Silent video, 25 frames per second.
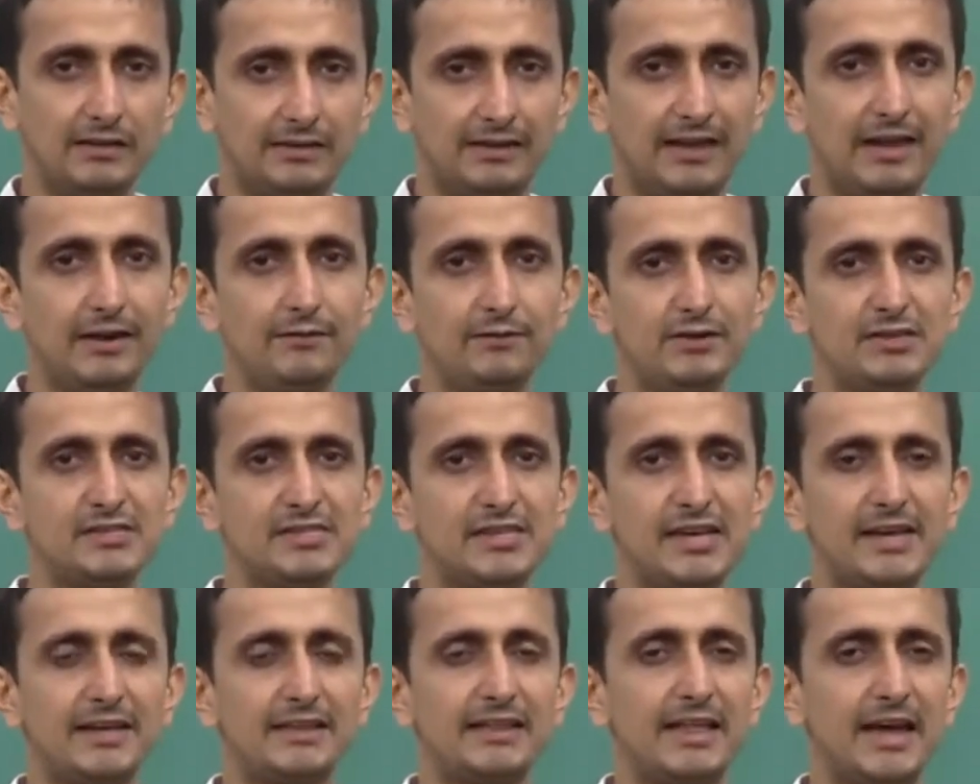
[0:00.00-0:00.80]
then we
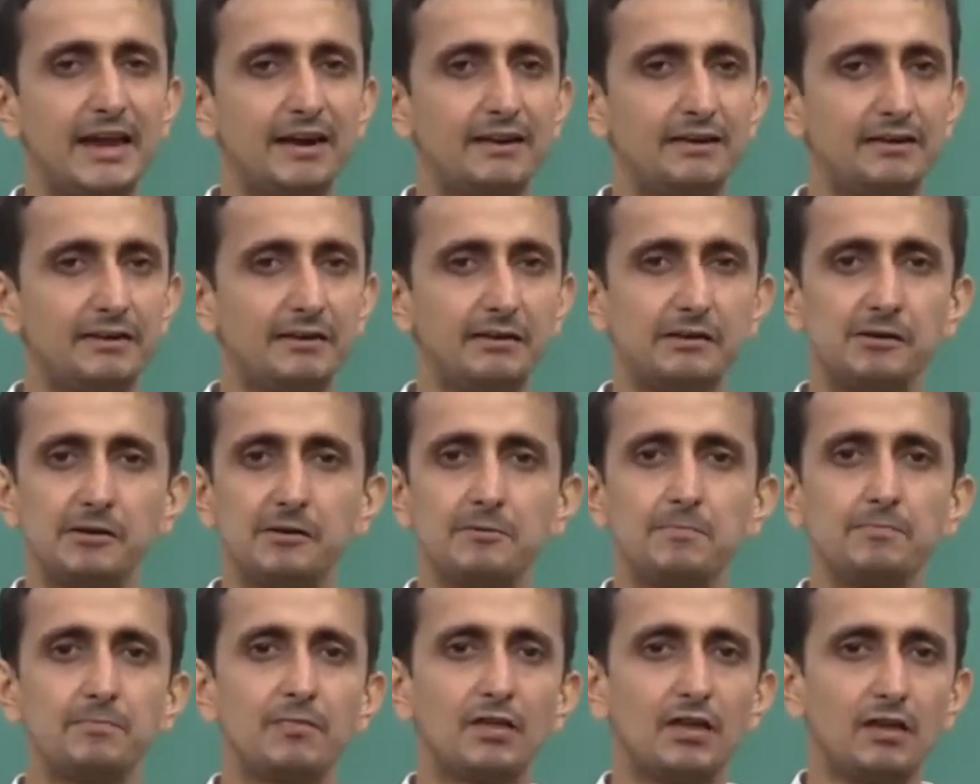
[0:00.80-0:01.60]
say that
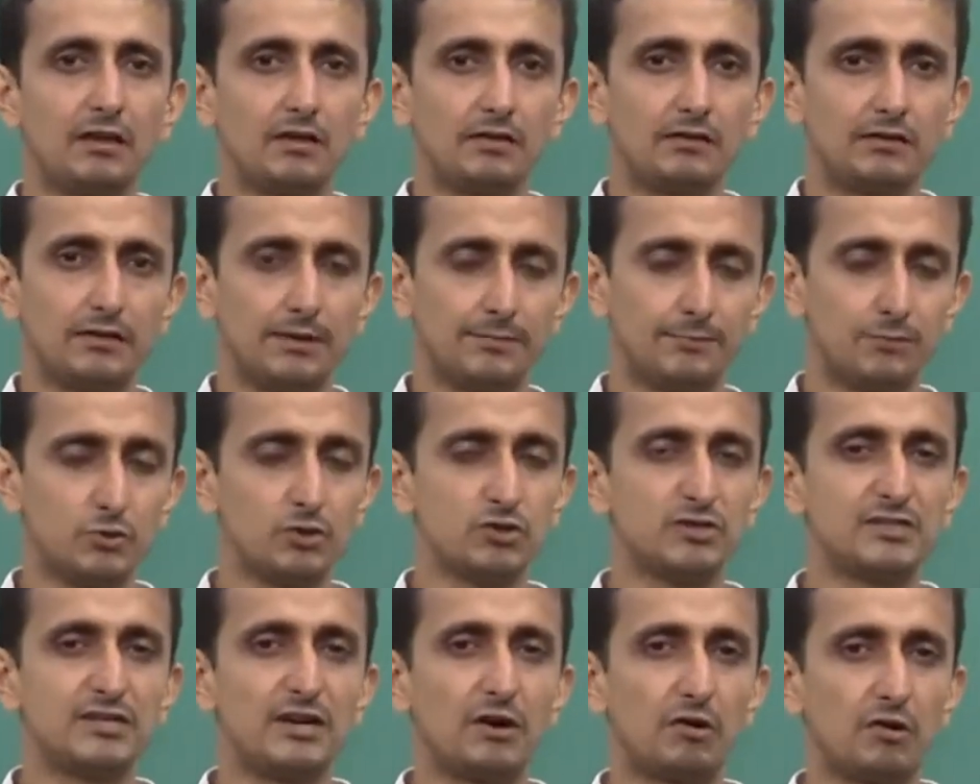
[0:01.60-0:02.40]
the
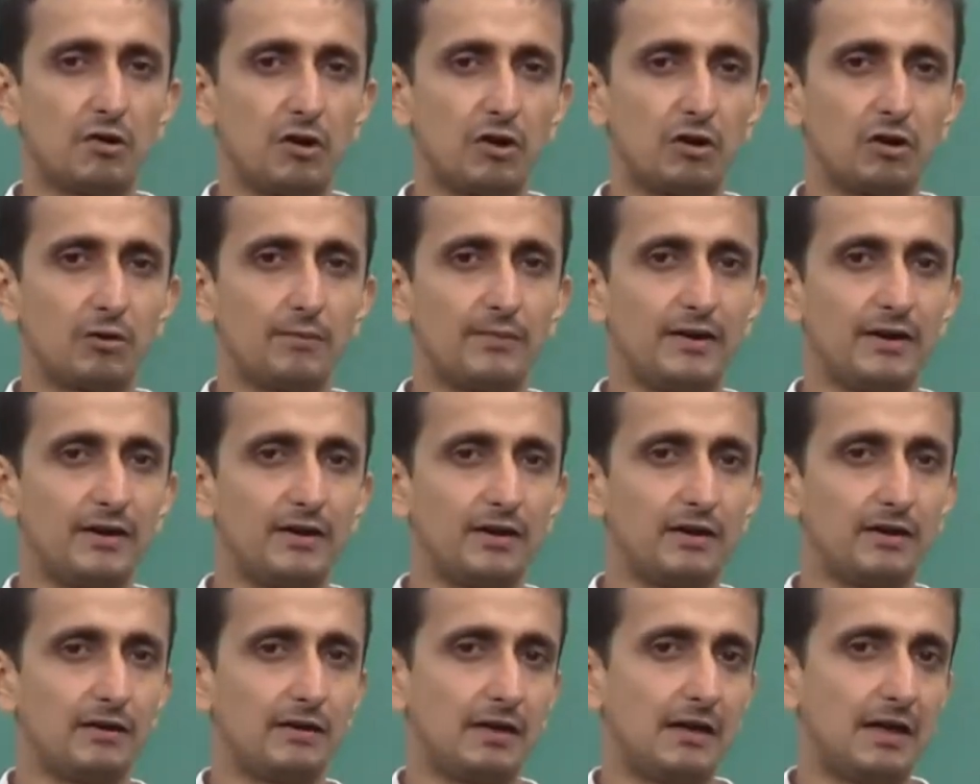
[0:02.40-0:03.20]
push down
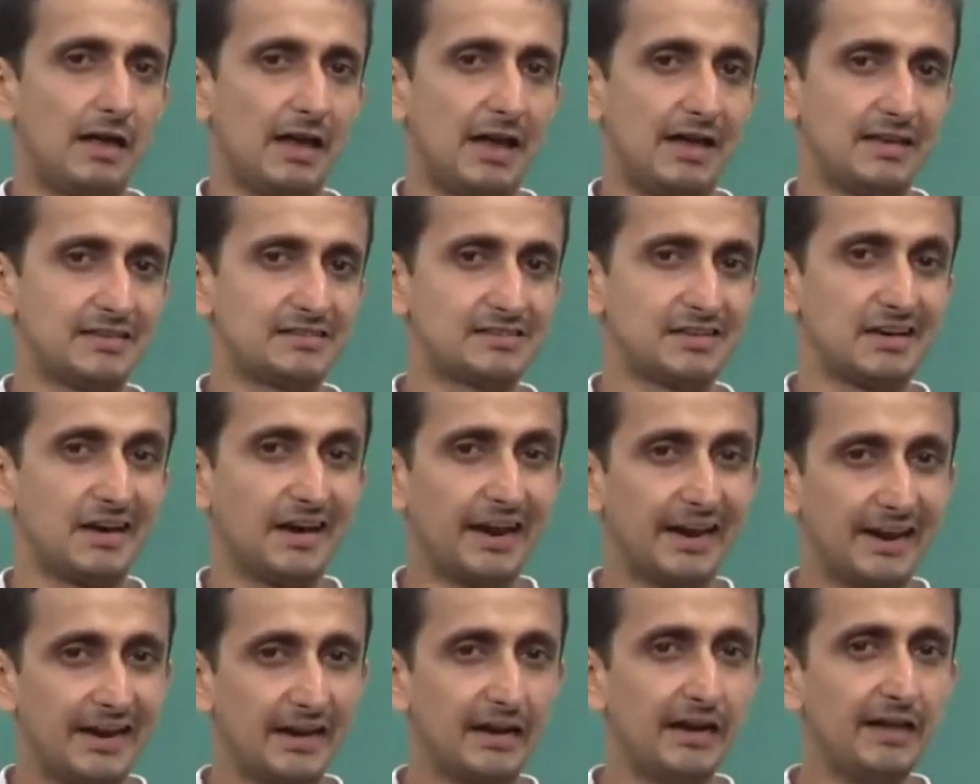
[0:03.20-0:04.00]
automata has
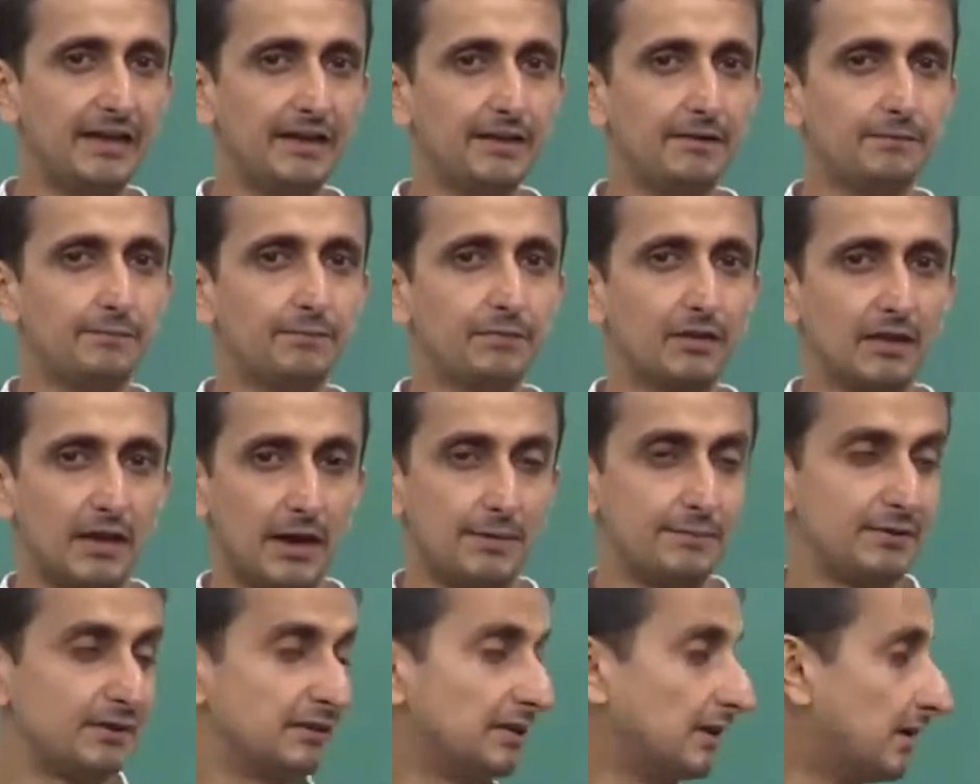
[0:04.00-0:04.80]
correctly
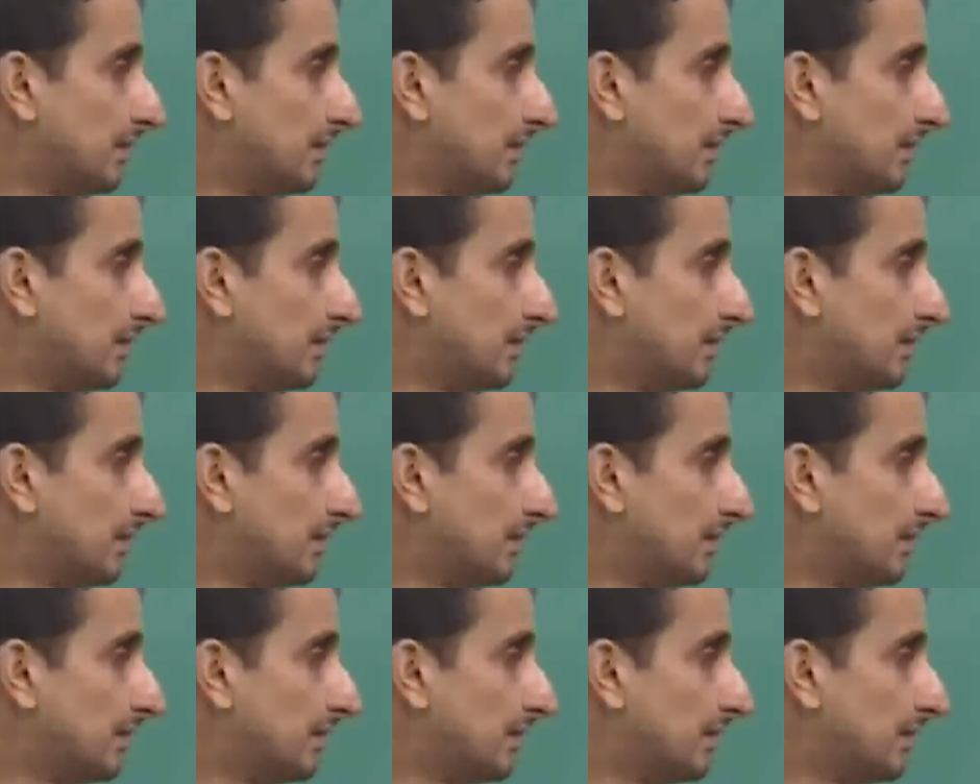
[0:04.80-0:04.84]
I mean